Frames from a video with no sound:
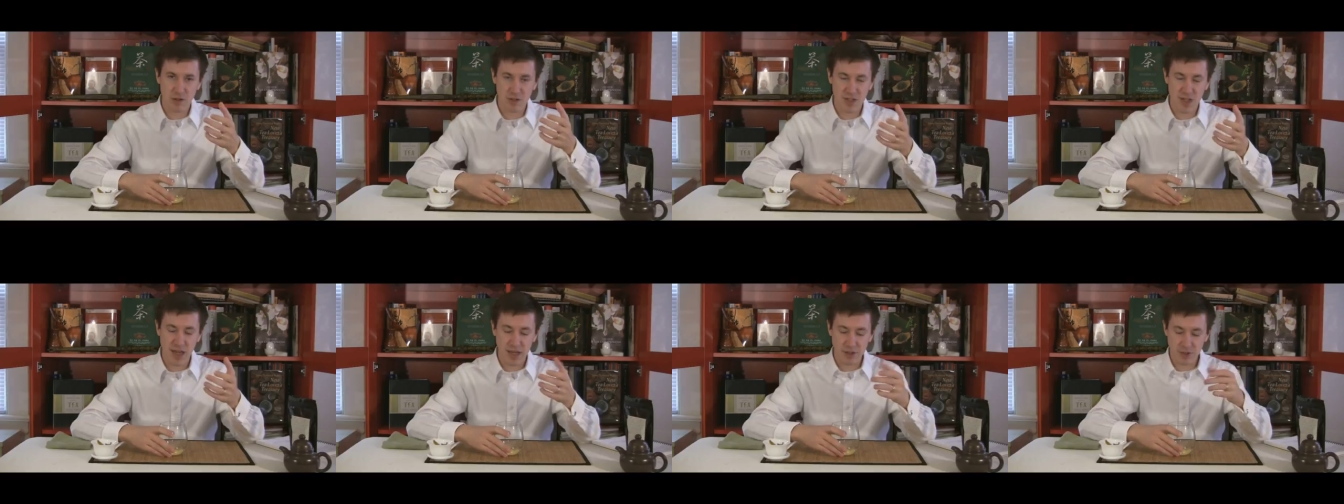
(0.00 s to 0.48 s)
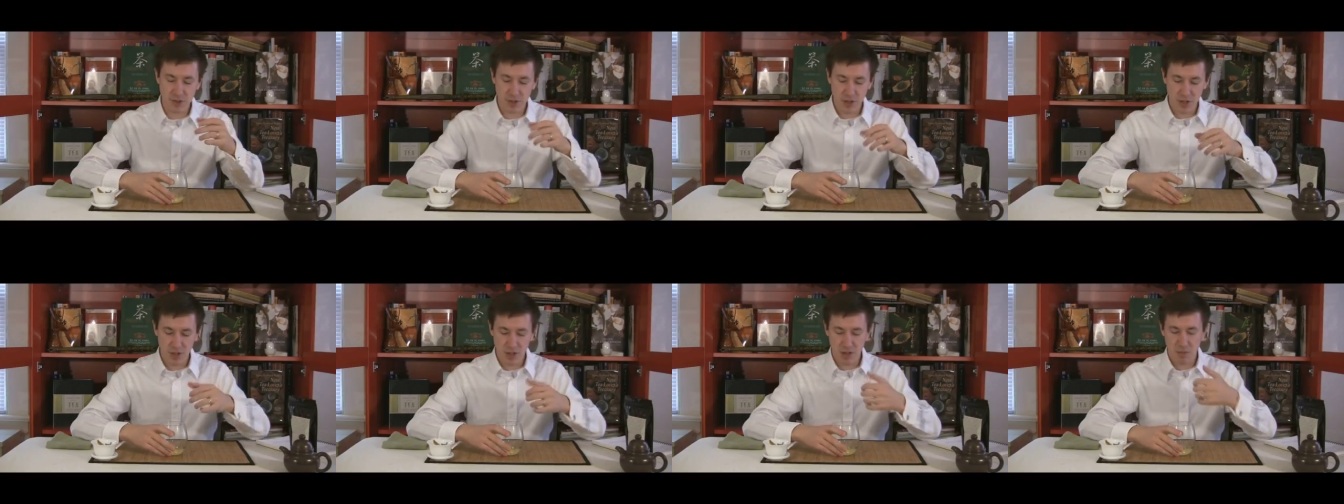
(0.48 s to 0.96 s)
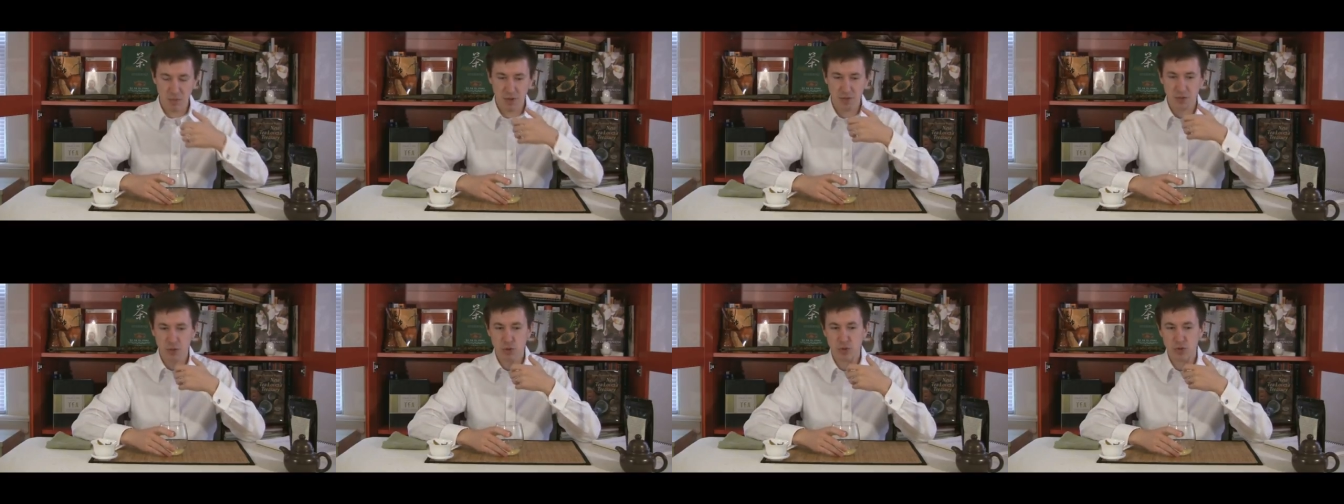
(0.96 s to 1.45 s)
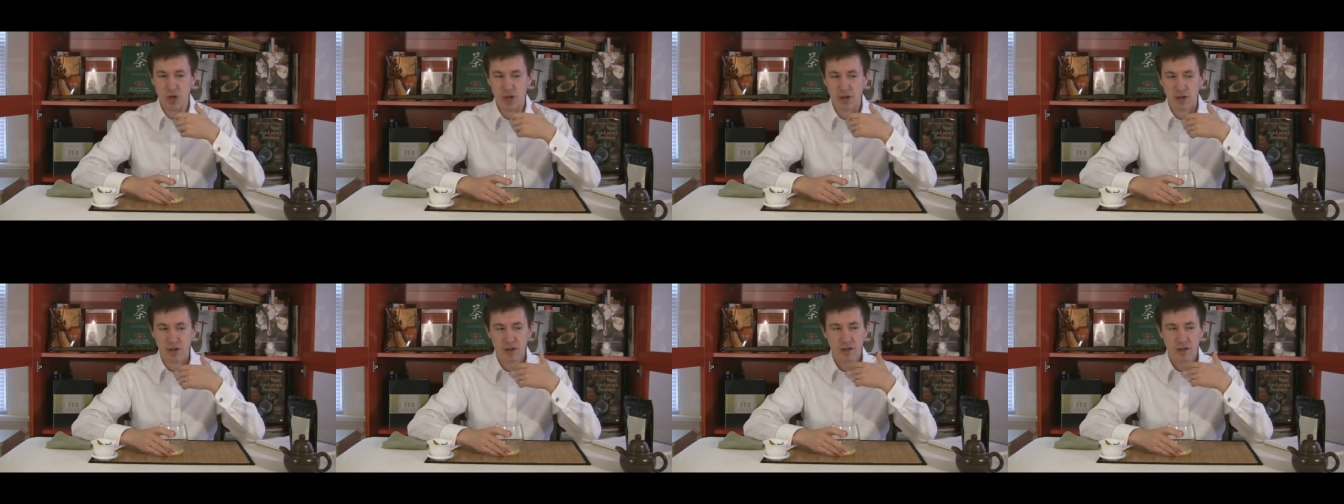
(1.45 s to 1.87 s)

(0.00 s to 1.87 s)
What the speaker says: taste, but there's not